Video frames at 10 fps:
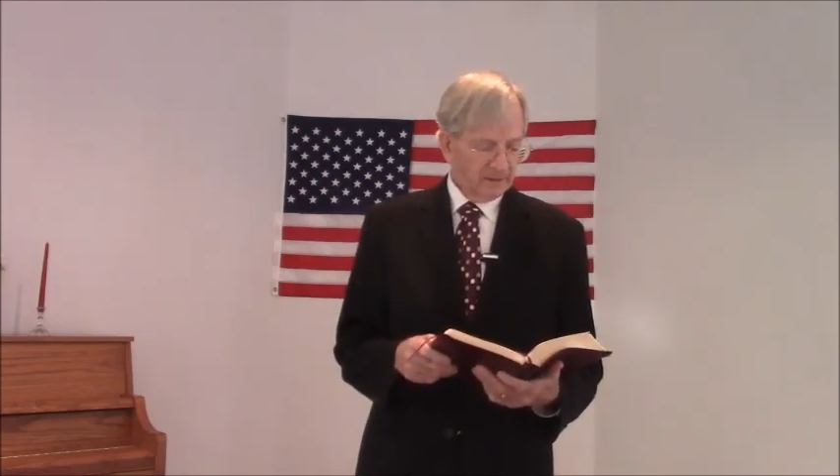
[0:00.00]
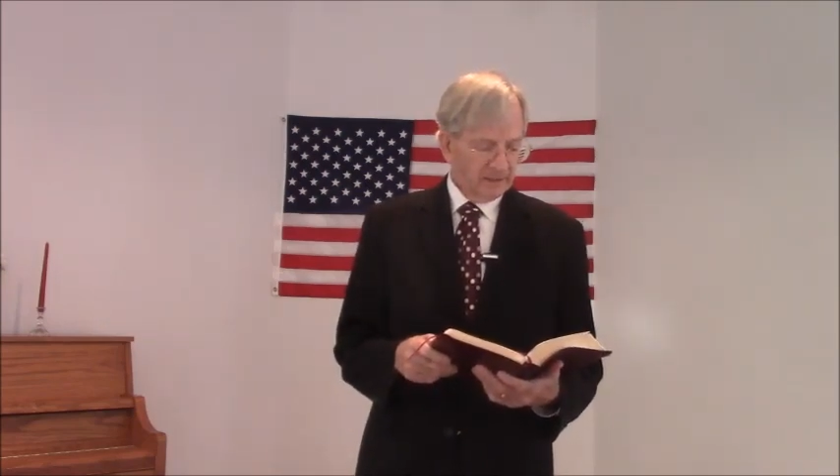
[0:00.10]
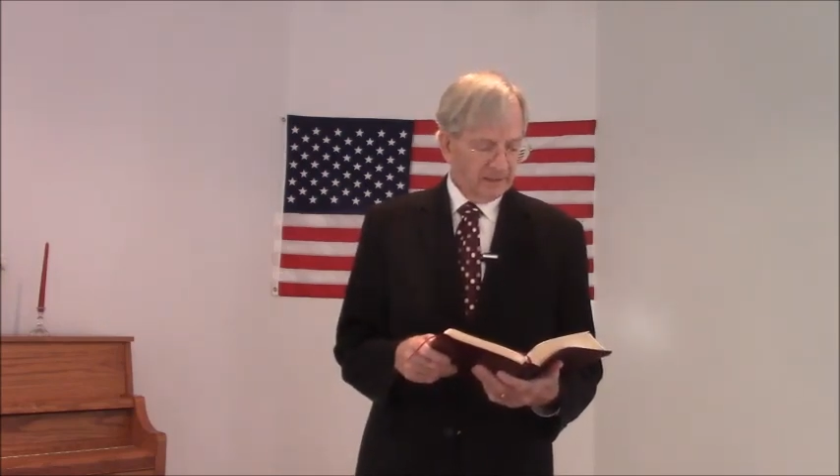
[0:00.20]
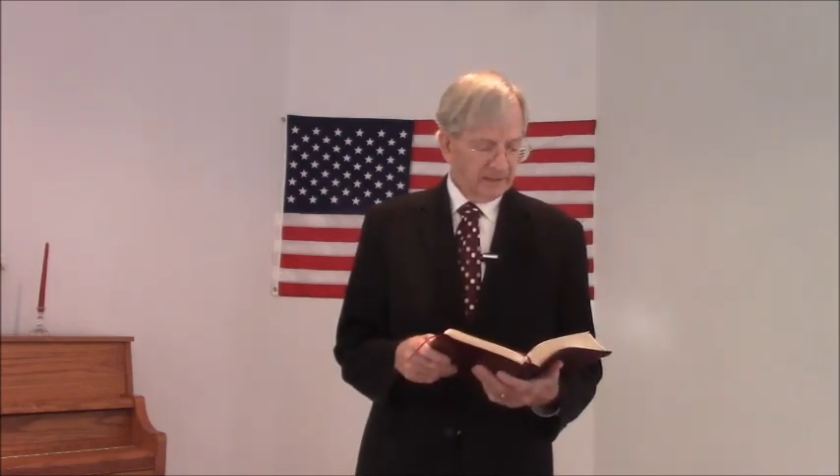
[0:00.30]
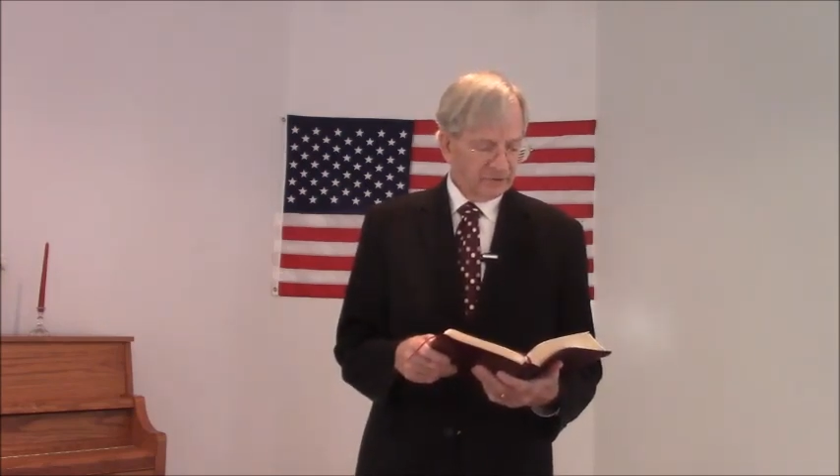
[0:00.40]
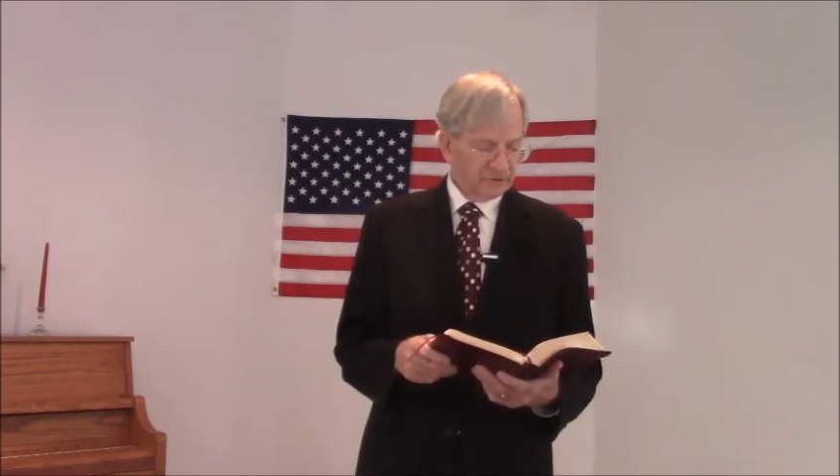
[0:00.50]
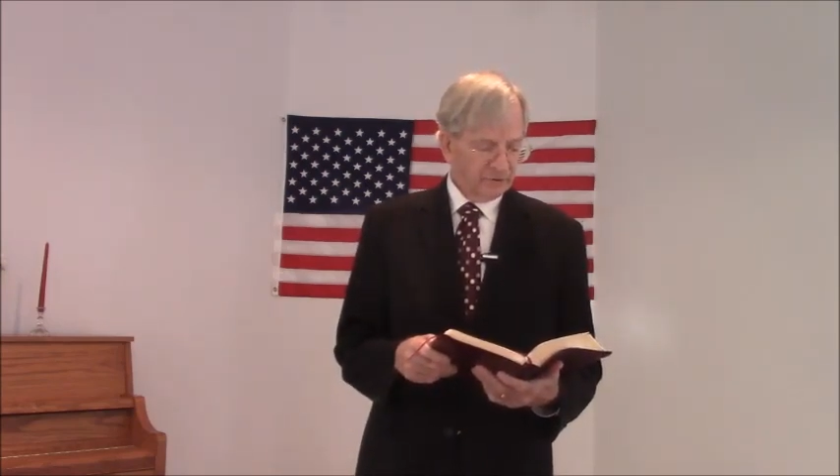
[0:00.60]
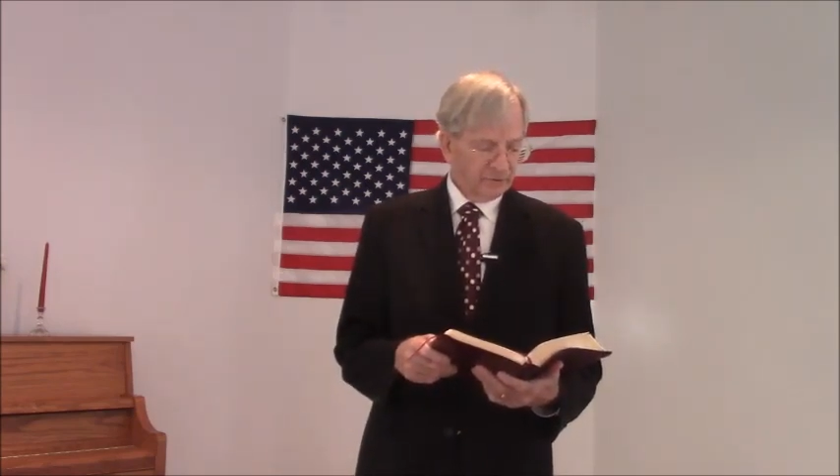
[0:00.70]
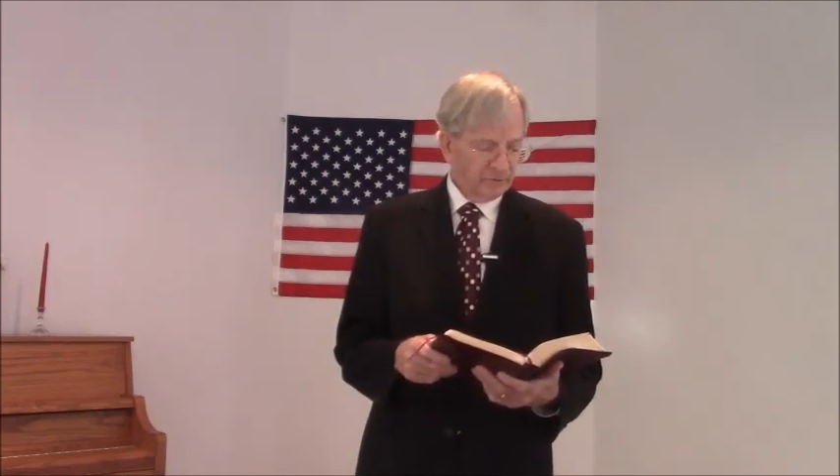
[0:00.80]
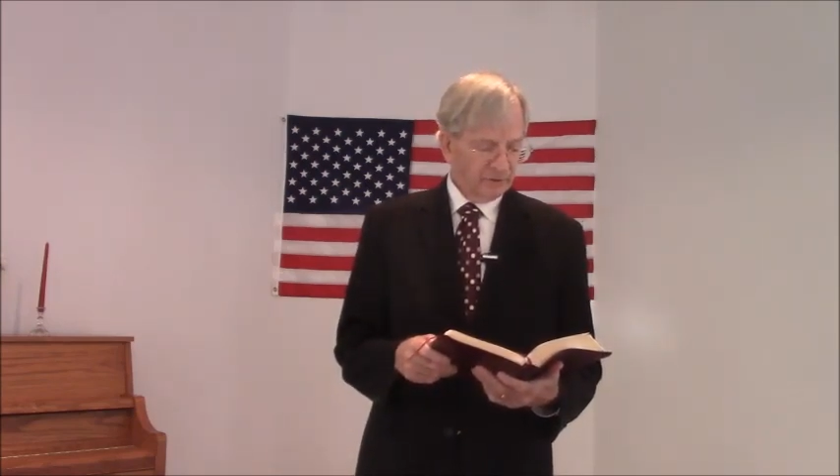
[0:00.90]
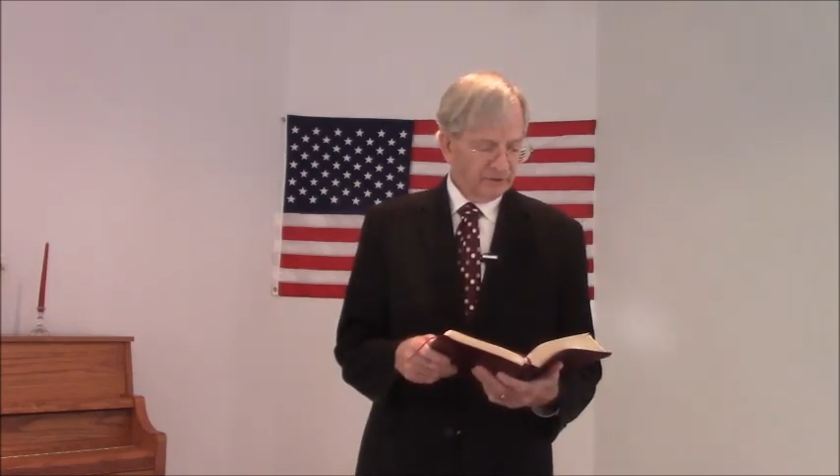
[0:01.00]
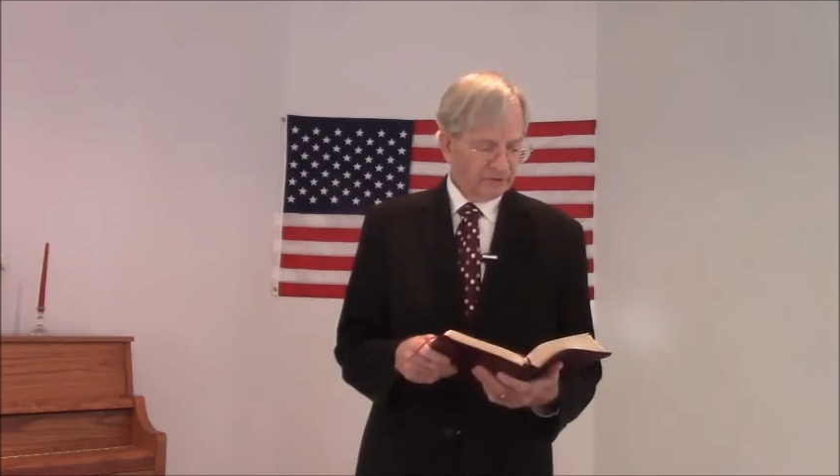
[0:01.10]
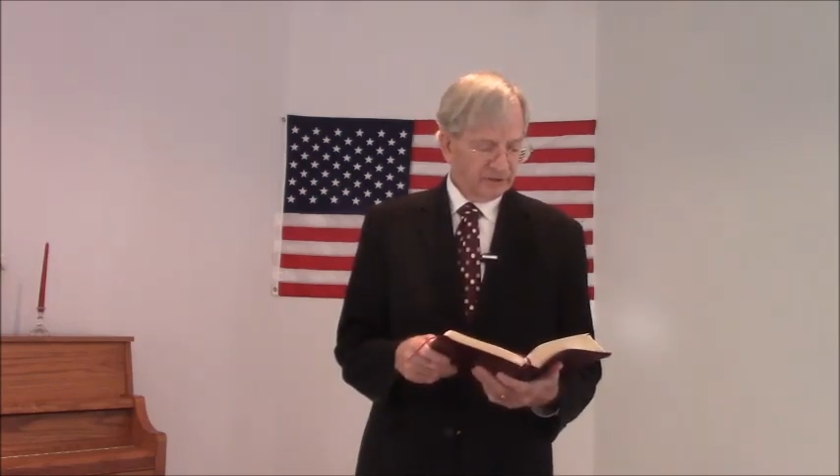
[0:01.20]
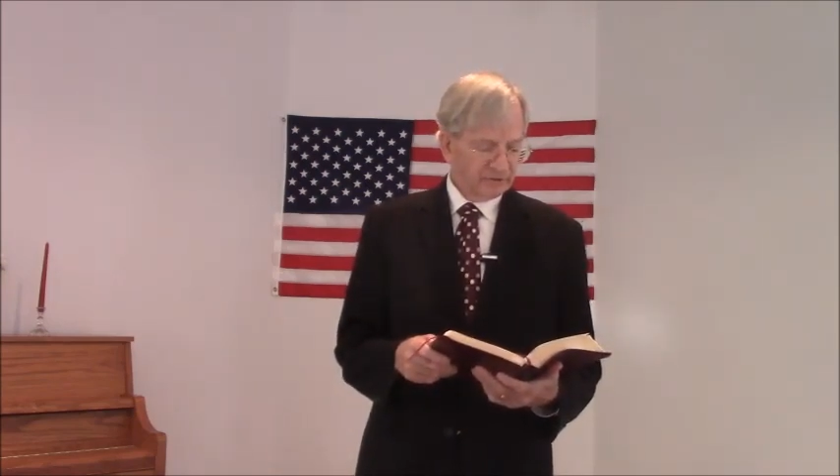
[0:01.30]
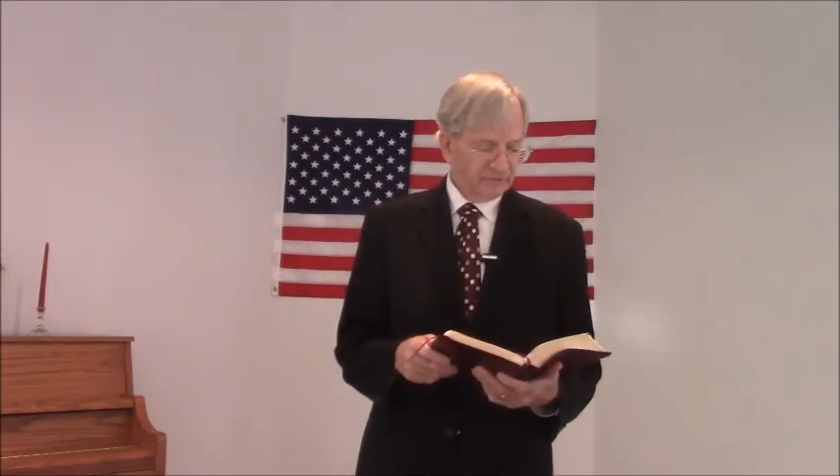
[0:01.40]
And so he
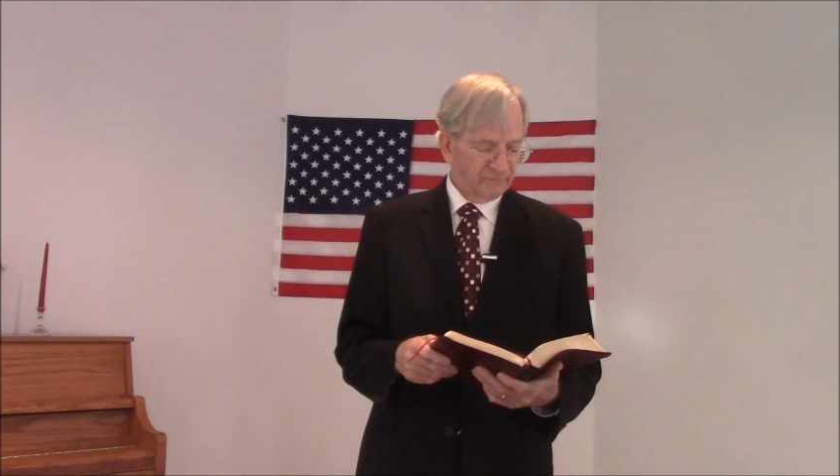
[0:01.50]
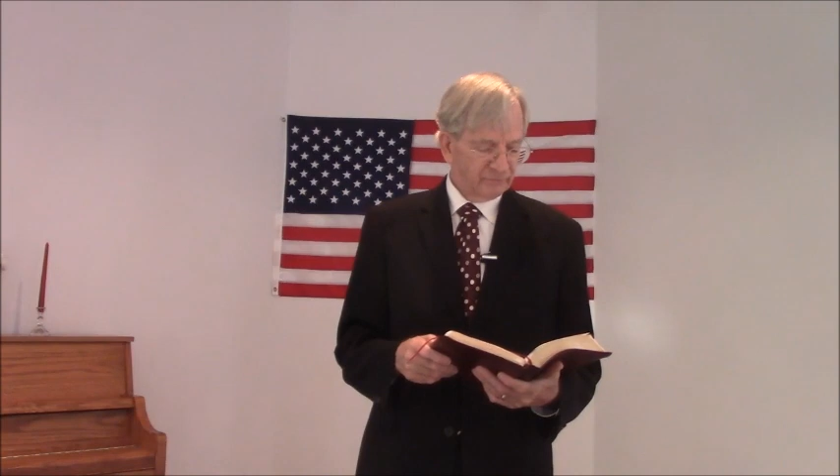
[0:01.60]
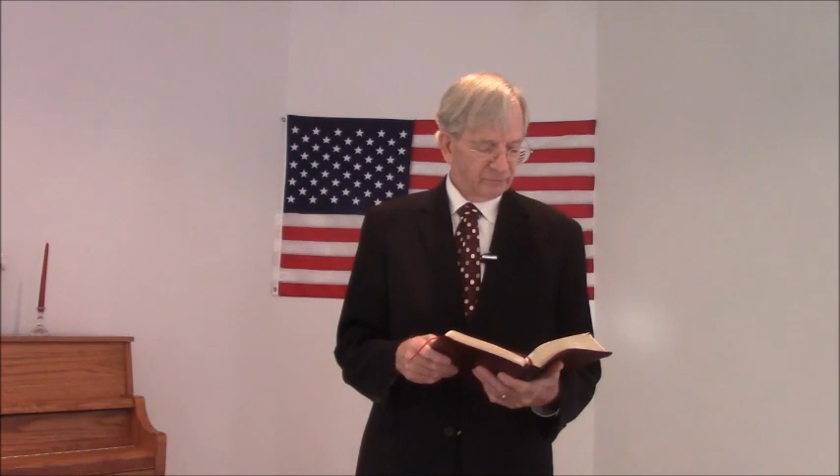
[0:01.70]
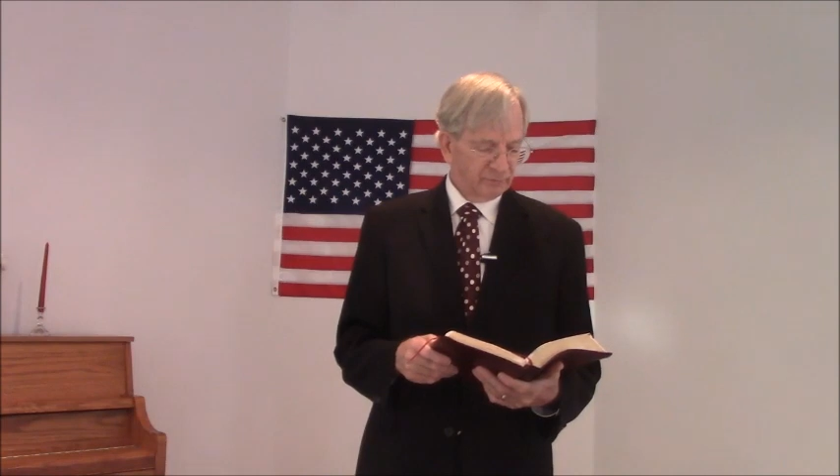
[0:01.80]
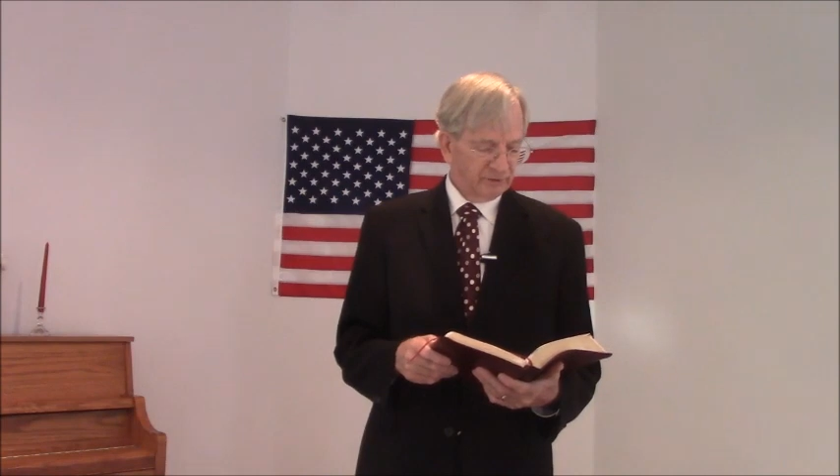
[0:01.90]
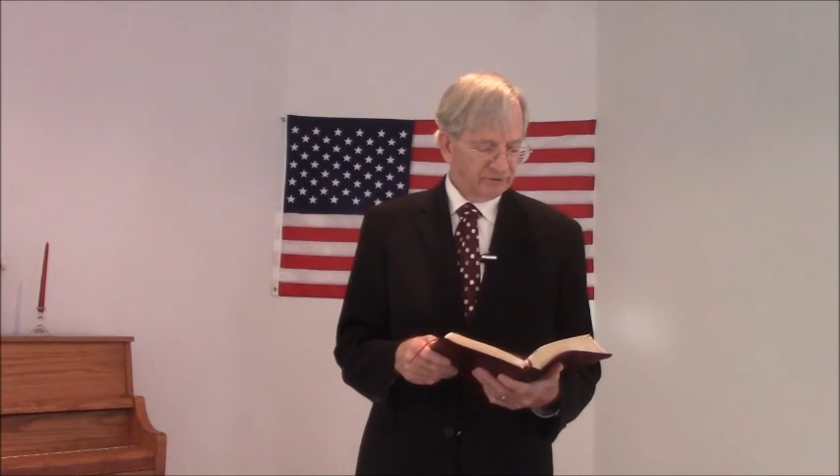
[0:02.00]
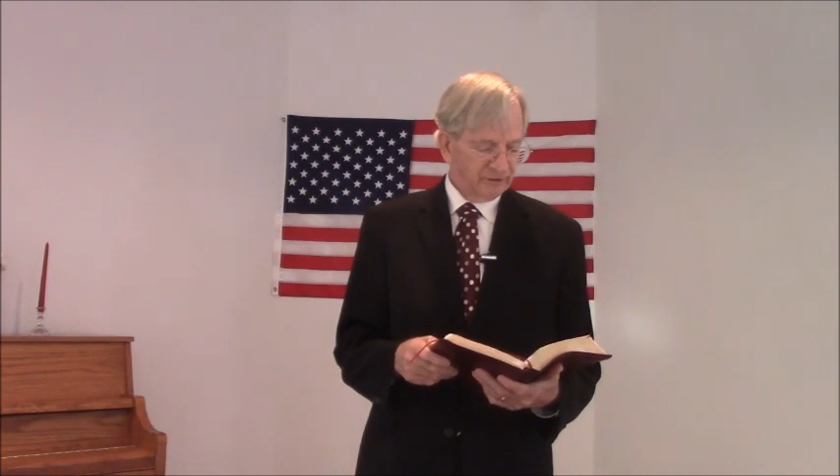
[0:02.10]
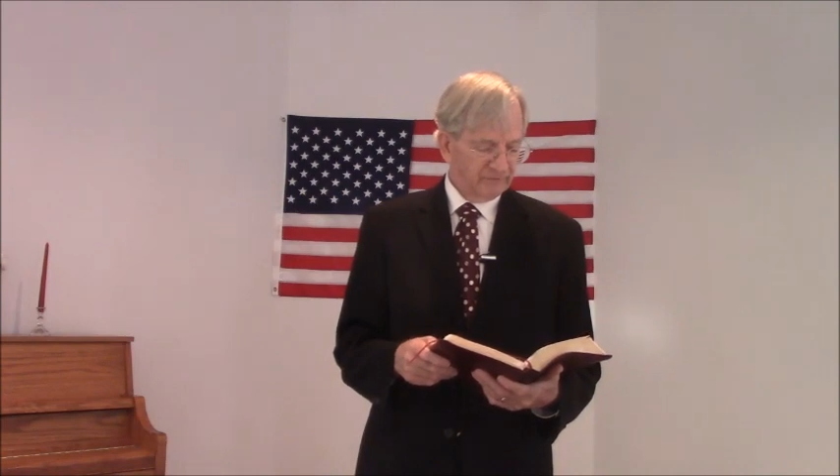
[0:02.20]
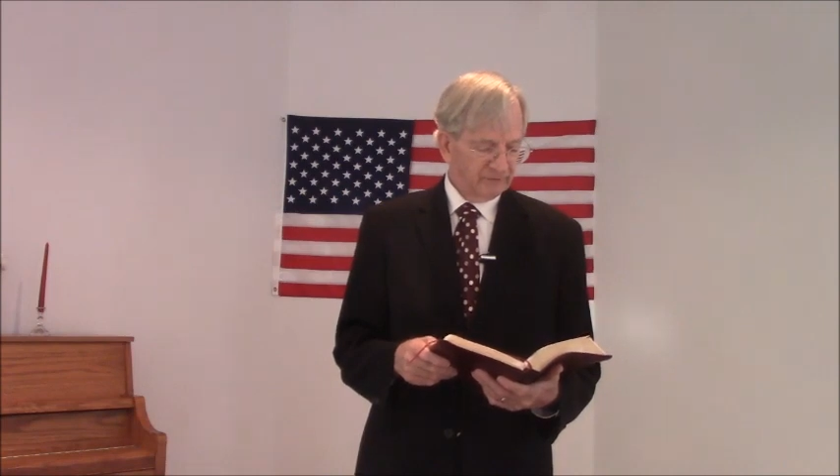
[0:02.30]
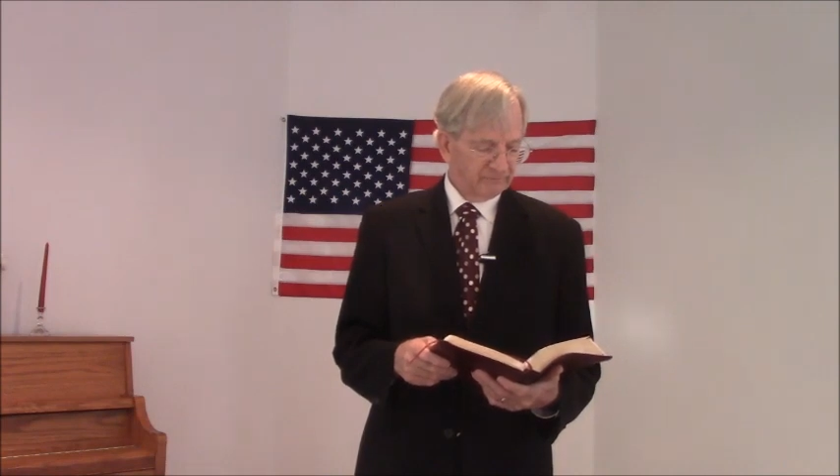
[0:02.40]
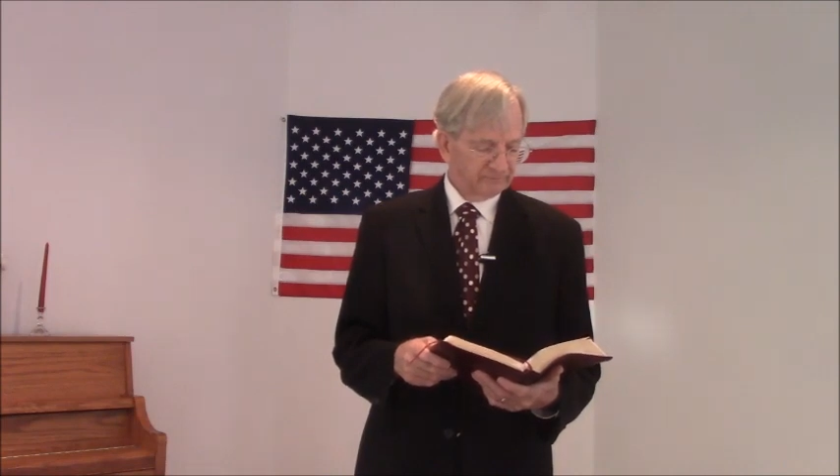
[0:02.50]
says in verse 27,